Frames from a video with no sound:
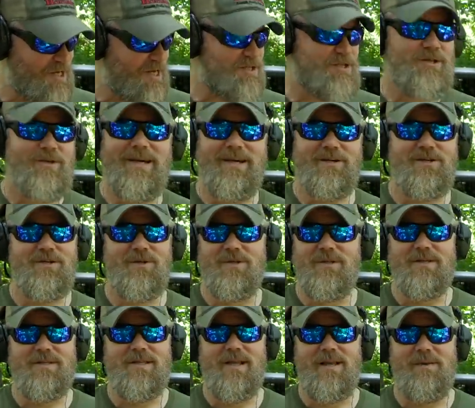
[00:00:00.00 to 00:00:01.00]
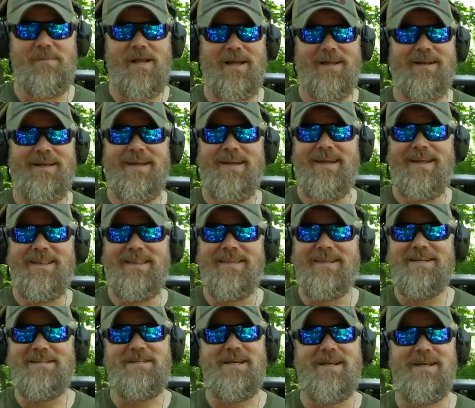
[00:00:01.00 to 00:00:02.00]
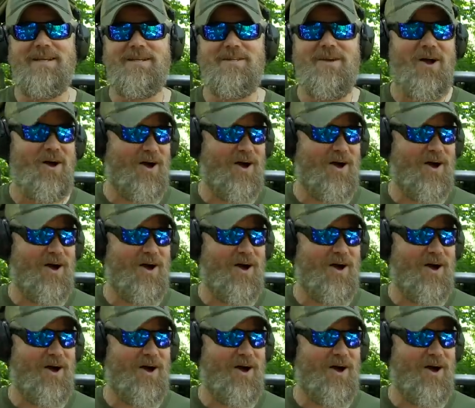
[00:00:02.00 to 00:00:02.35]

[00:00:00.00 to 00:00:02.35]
Jason, you gotta shoot this thing, man. This is